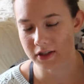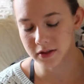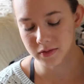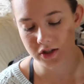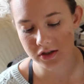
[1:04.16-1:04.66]

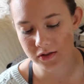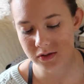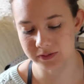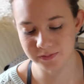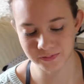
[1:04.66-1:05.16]
Volume
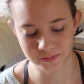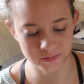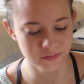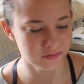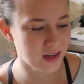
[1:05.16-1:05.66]
2,
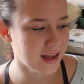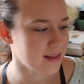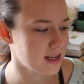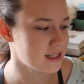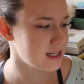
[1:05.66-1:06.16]

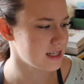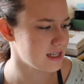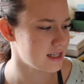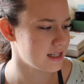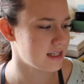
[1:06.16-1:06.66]
and that
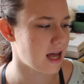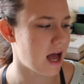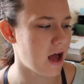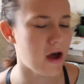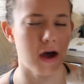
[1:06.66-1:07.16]
is
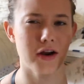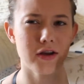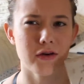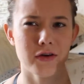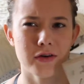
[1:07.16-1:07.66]

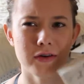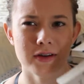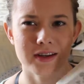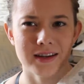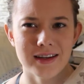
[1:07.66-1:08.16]
Do
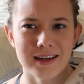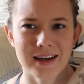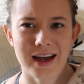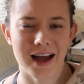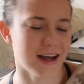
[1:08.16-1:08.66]

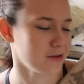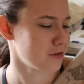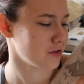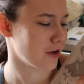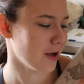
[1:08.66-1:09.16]

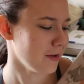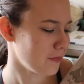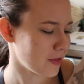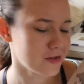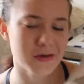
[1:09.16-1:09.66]

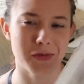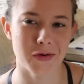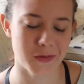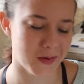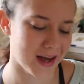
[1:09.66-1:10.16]
Astronaut. These are
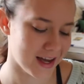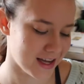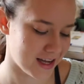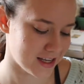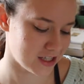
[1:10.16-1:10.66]
both
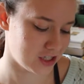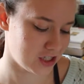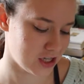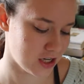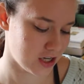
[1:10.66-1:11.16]
by
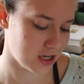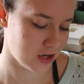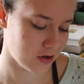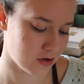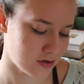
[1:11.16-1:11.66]

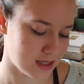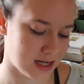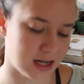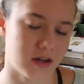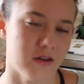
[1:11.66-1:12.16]
Ichigo
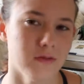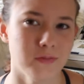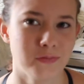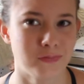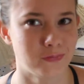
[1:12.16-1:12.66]
Tanaka.
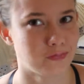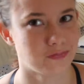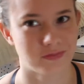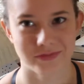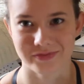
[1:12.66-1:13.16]

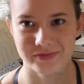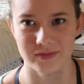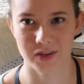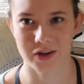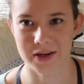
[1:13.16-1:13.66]

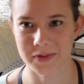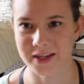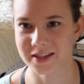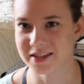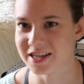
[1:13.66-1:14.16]
Great
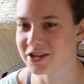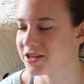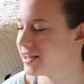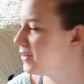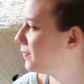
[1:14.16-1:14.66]

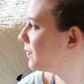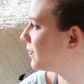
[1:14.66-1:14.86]
pronunciation there.